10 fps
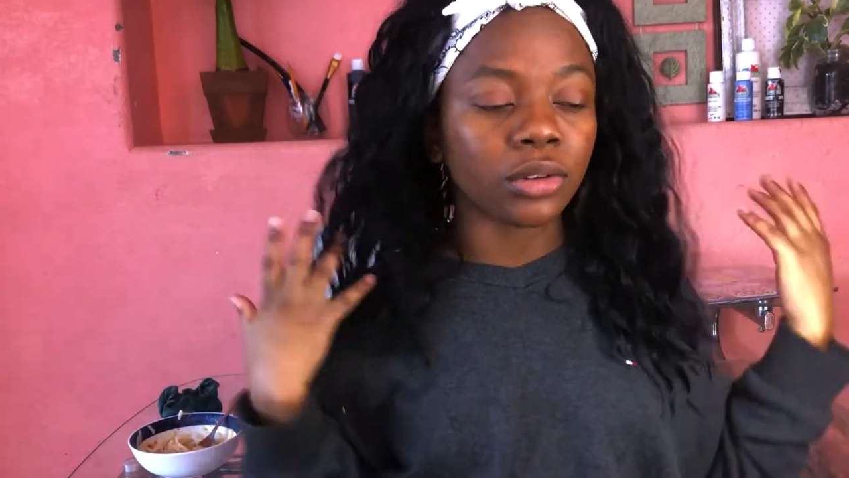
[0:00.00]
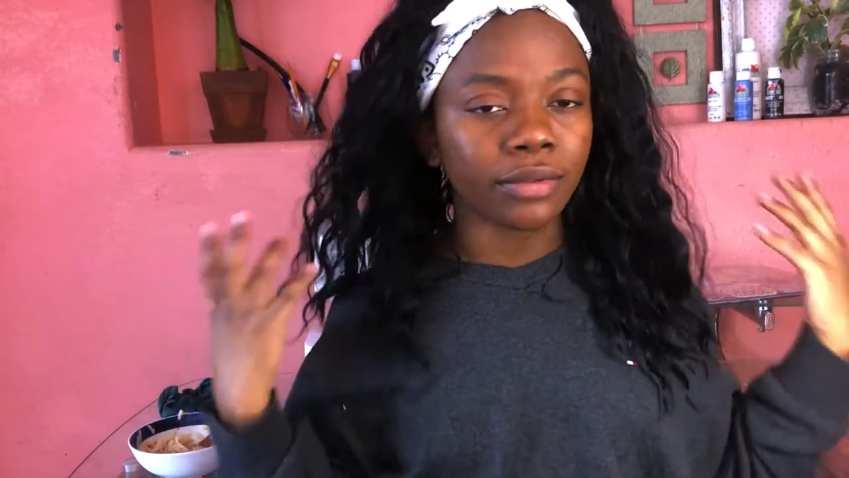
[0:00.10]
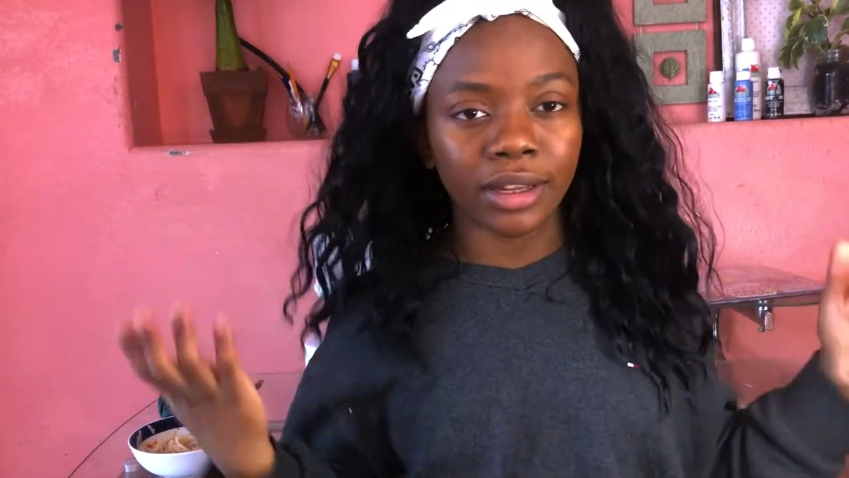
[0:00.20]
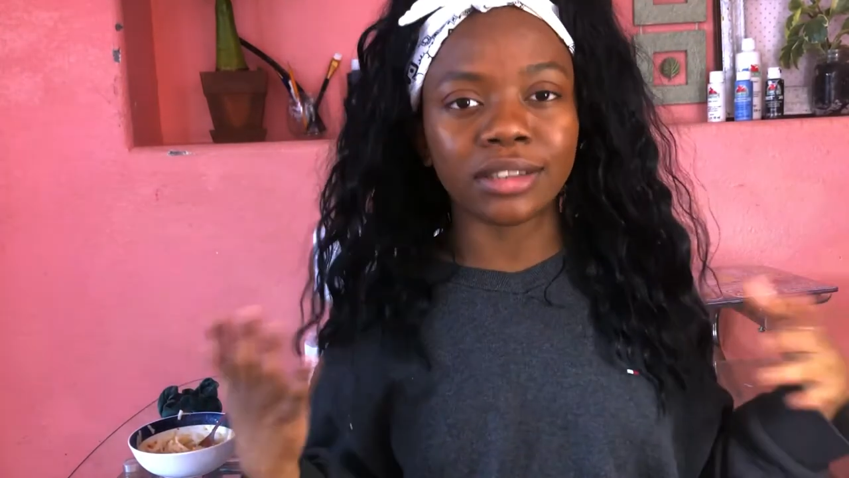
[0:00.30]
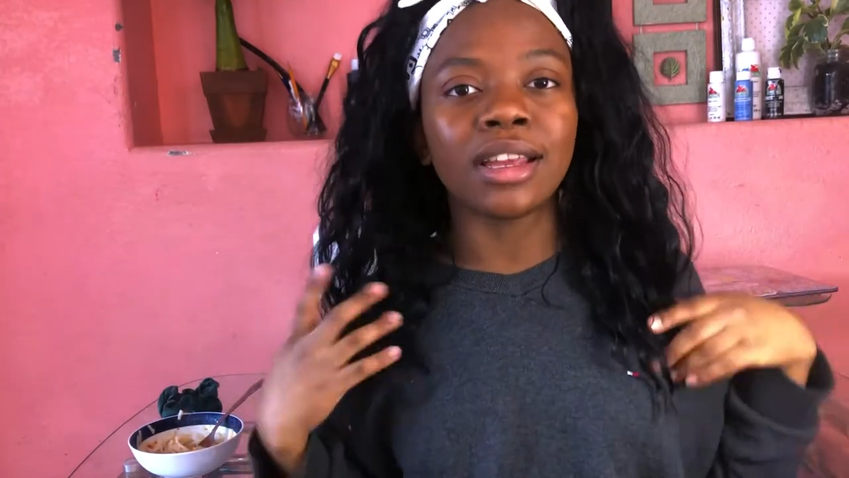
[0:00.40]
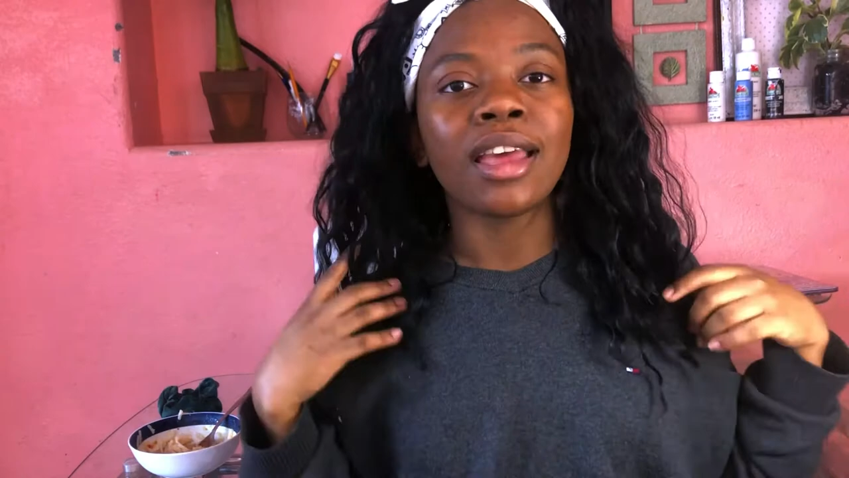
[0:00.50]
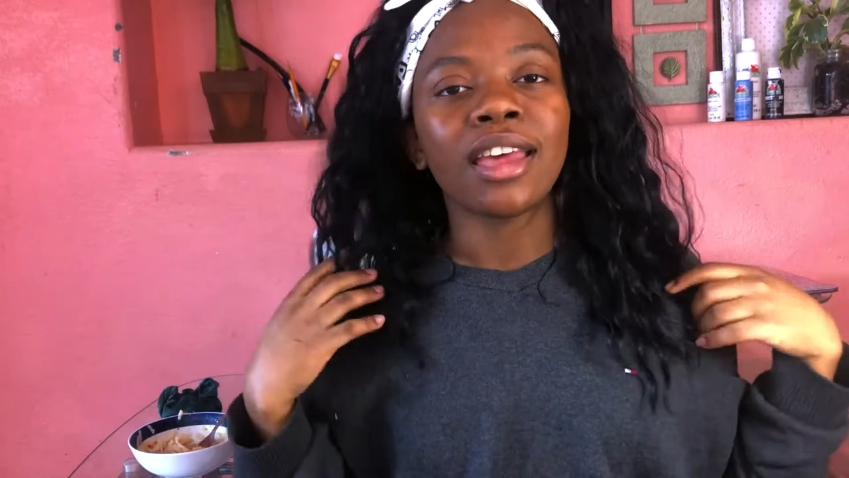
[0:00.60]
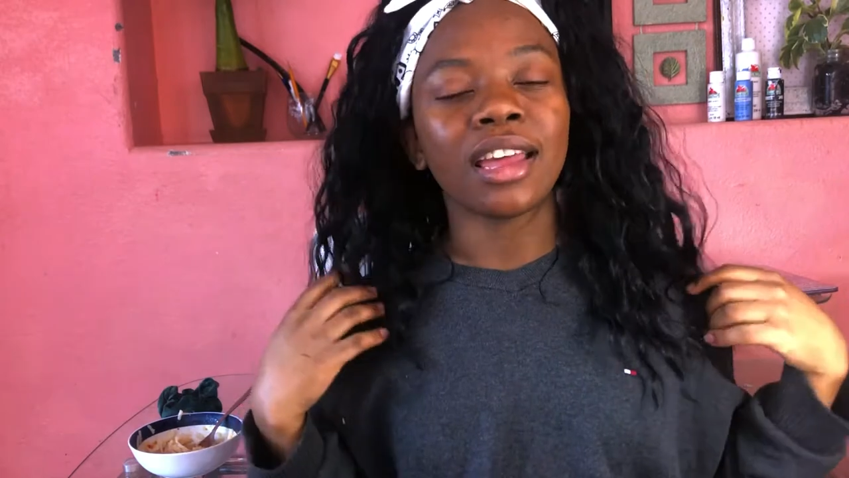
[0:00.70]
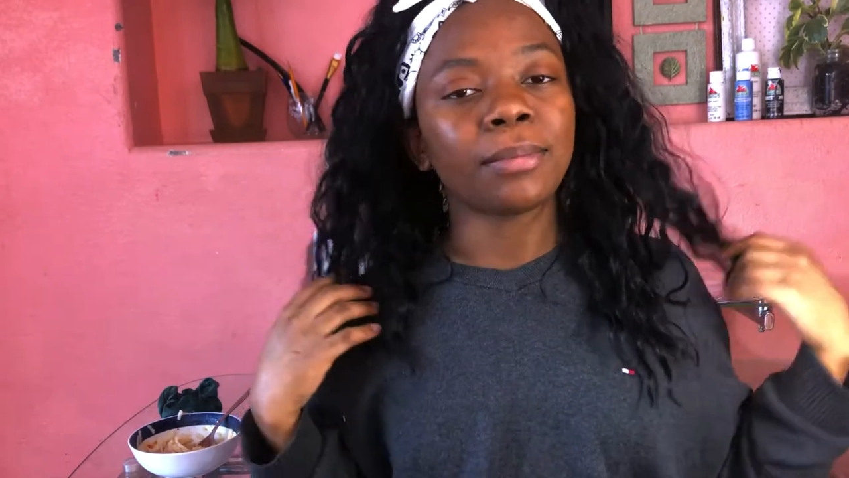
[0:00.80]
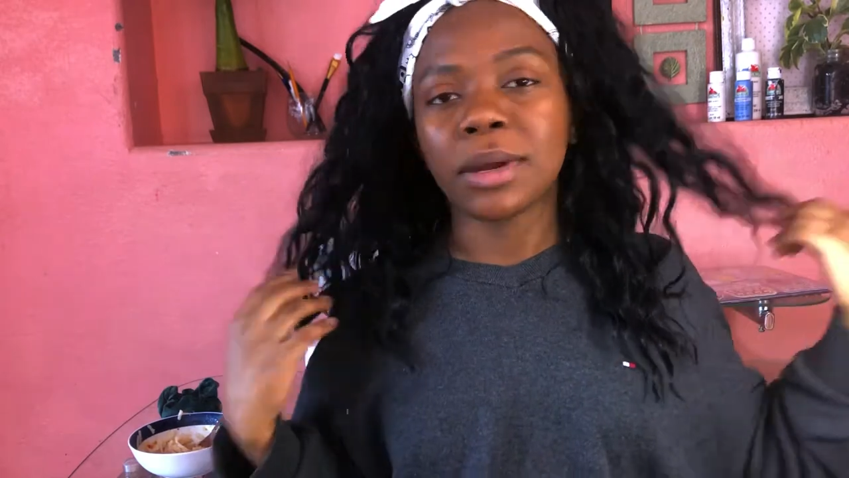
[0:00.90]
to invest
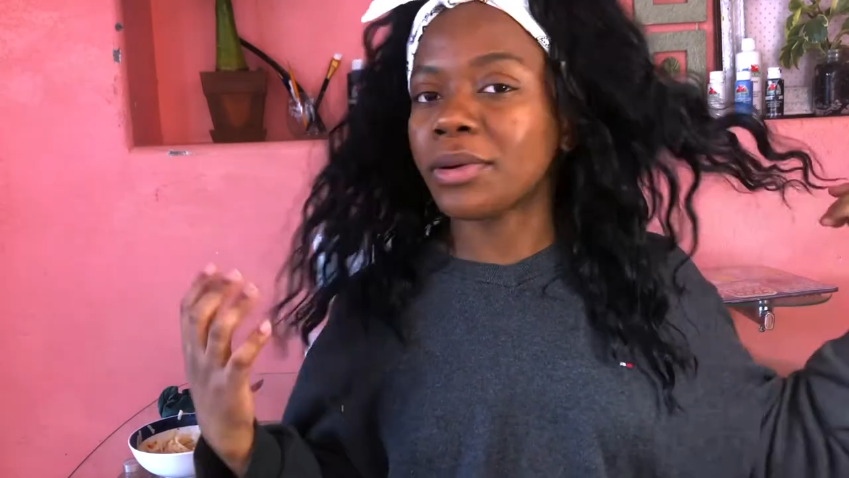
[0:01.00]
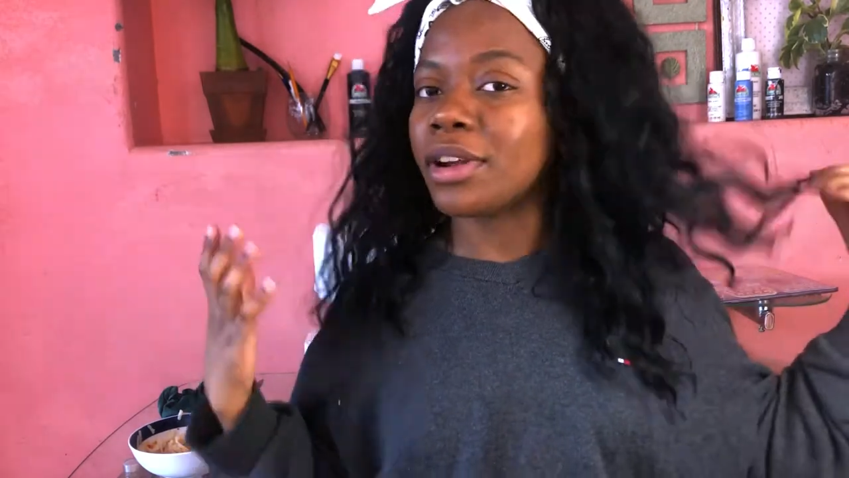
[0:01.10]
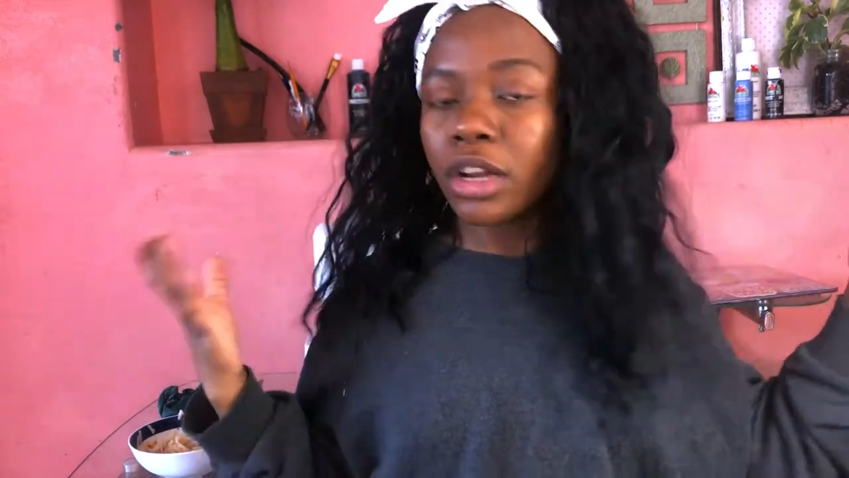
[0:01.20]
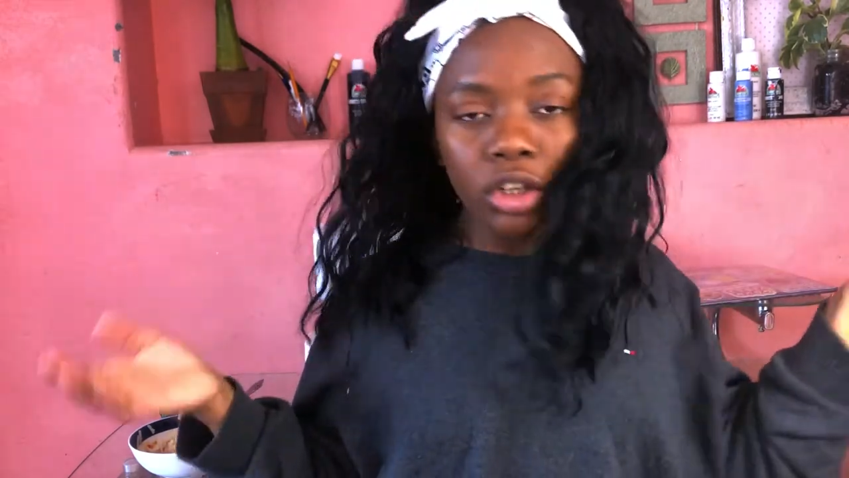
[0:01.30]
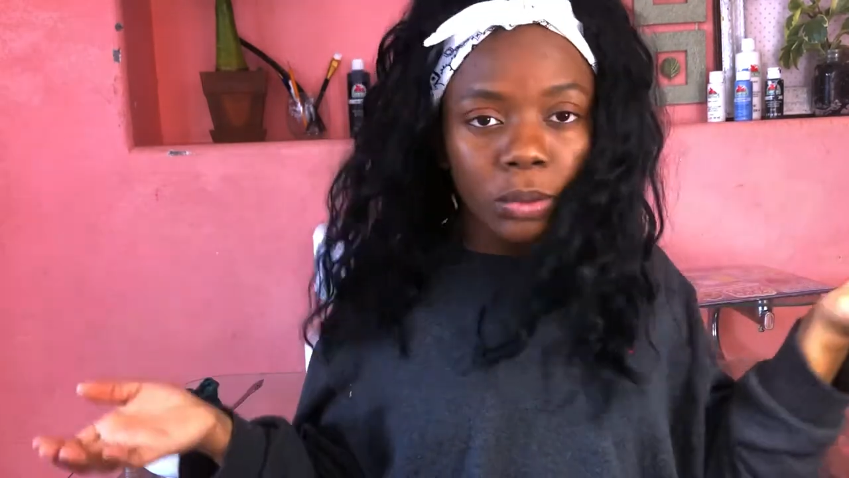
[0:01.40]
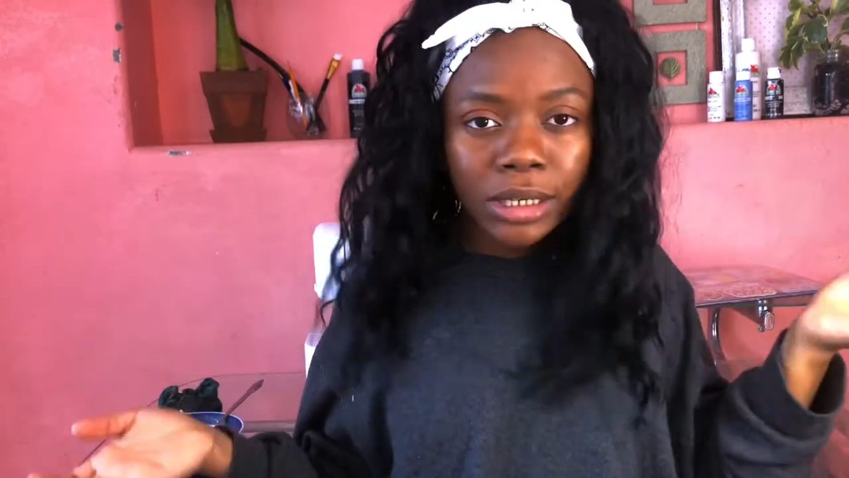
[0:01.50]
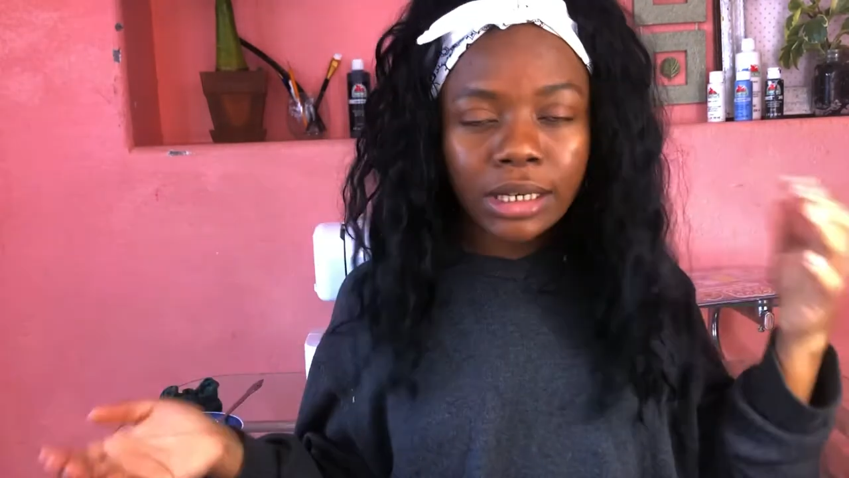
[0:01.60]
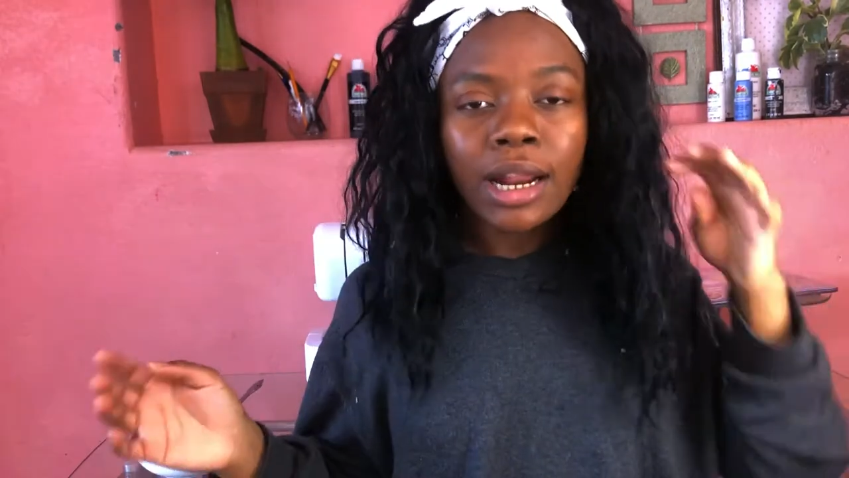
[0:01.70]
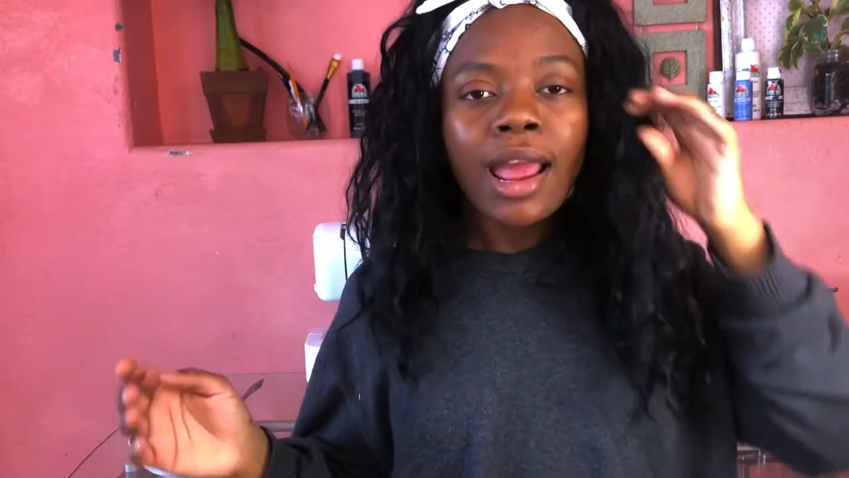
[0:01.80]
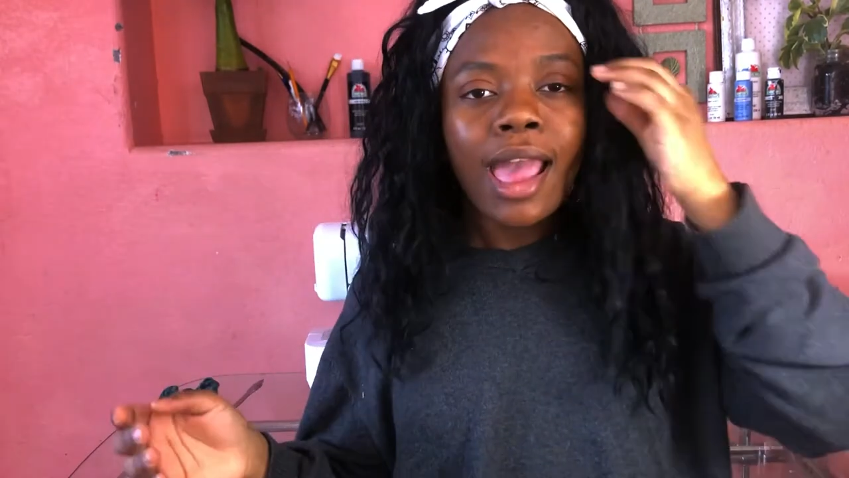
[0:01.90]
in period underwear.